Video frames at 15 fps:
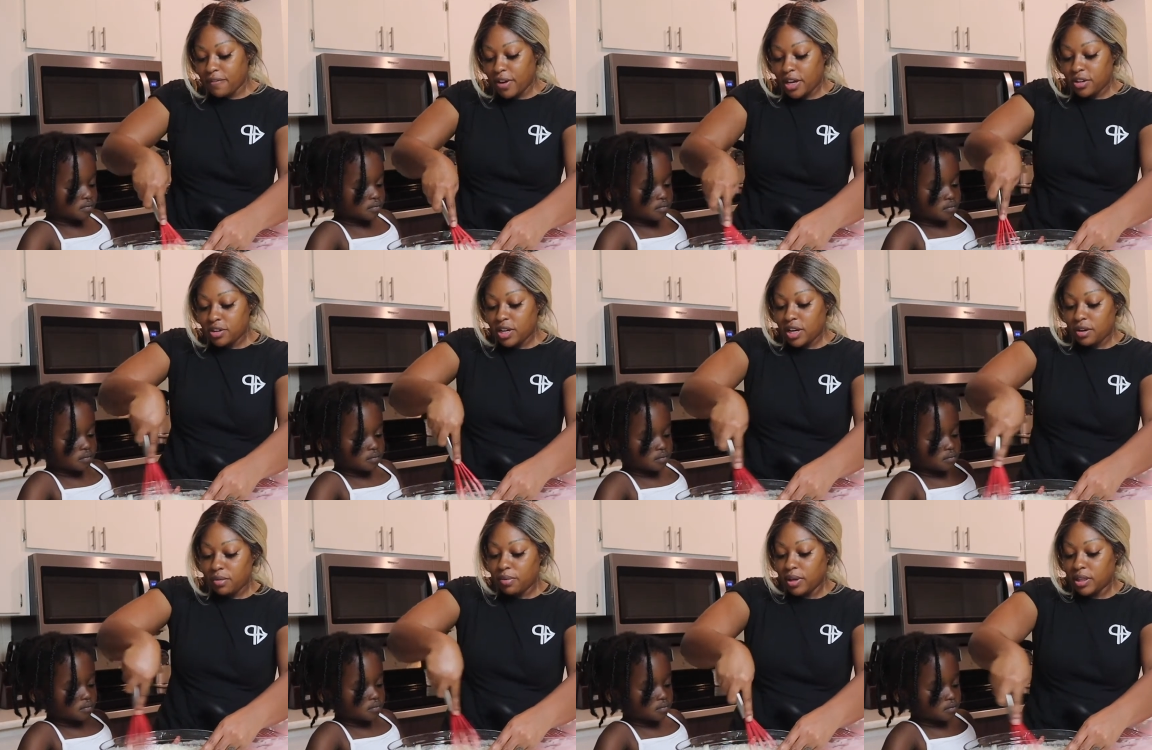Speaker 1: Rain, you
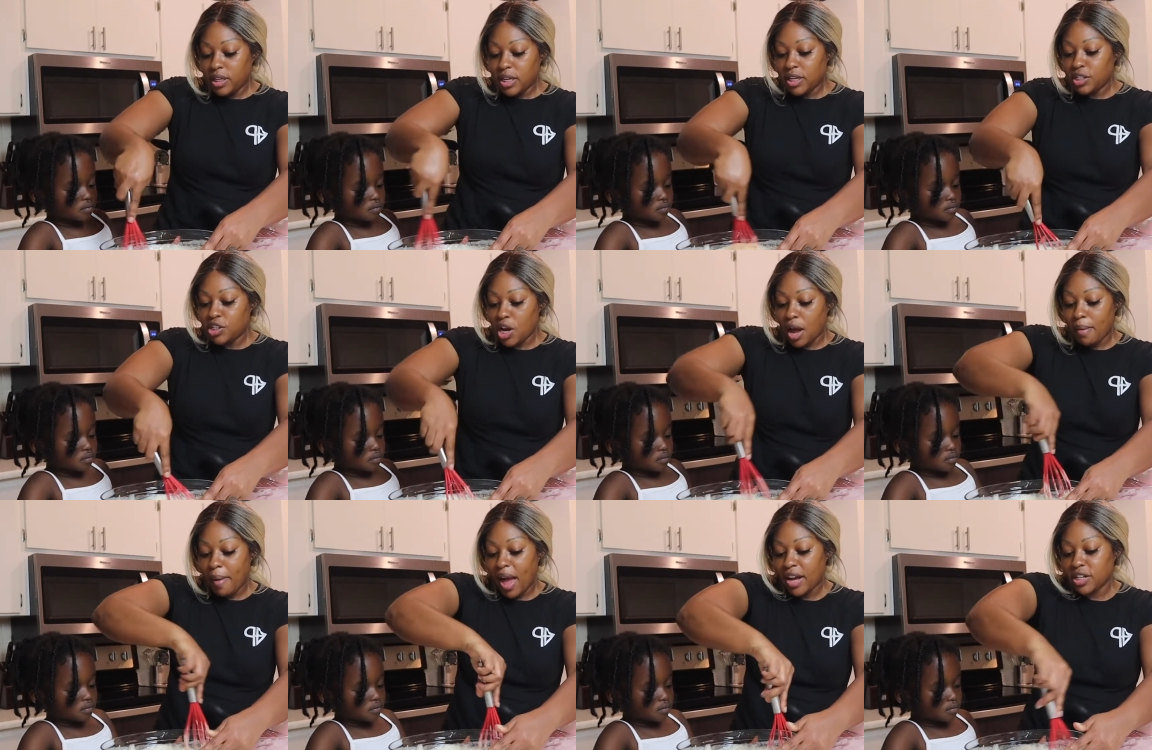did a really good
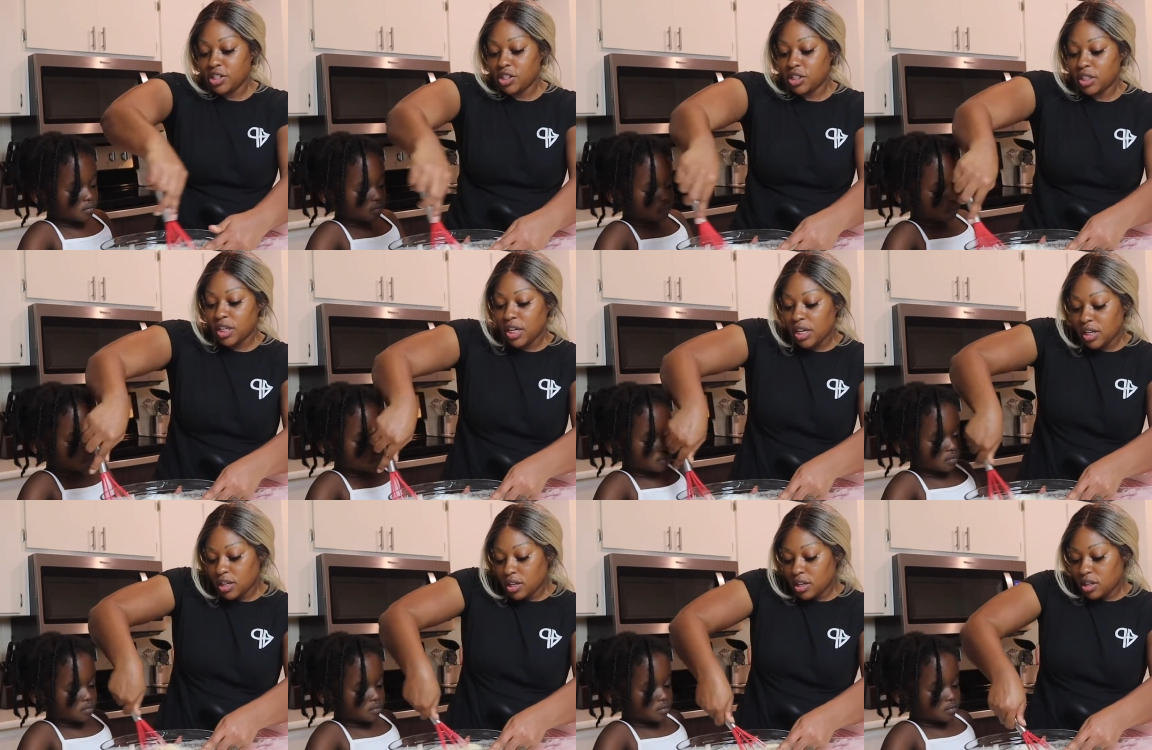job actually.
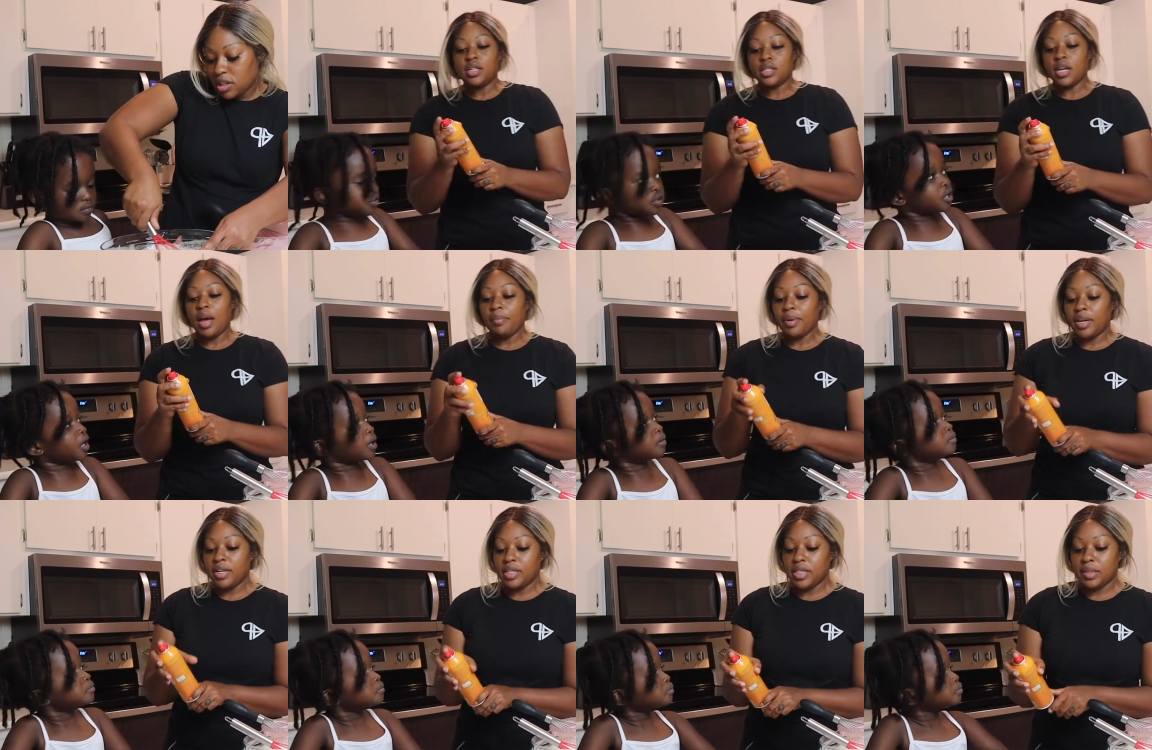So I'm
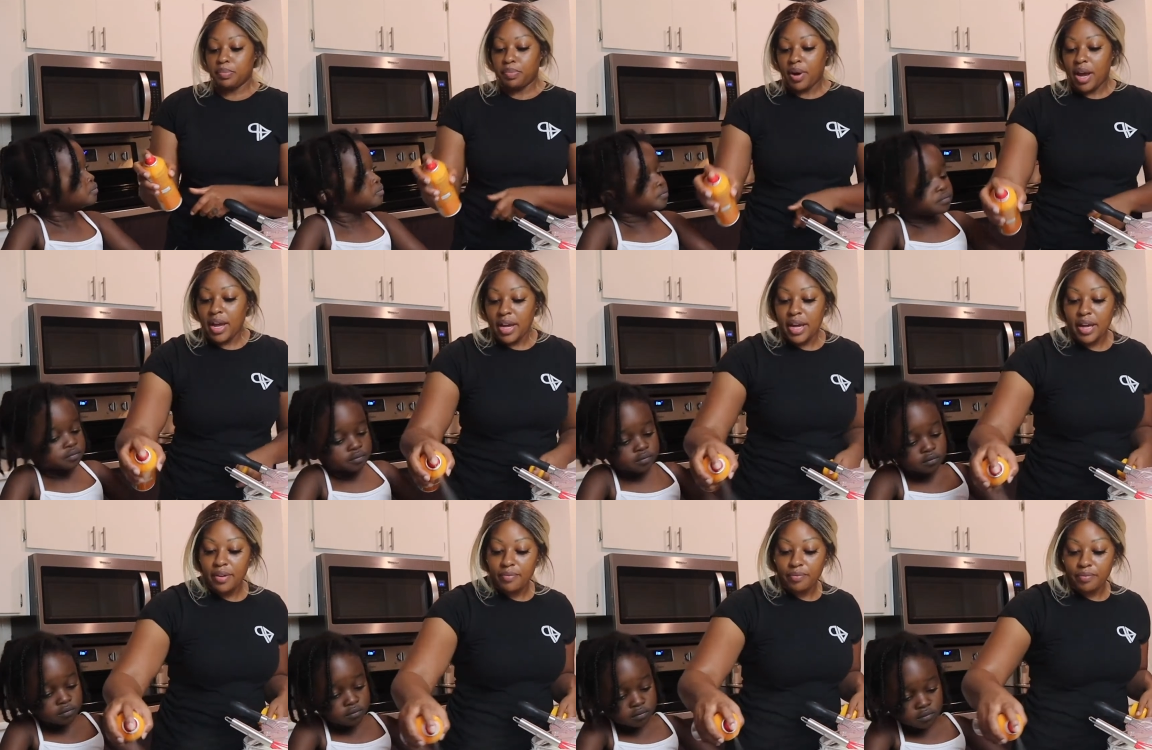gonna spray
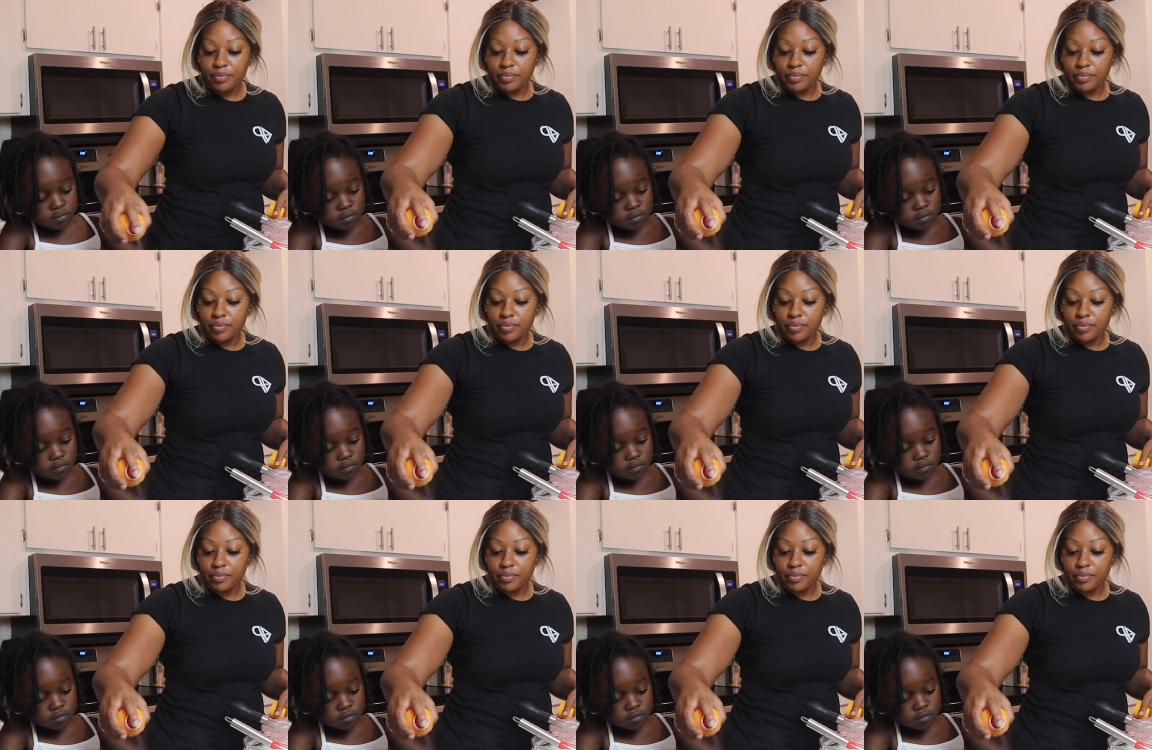it.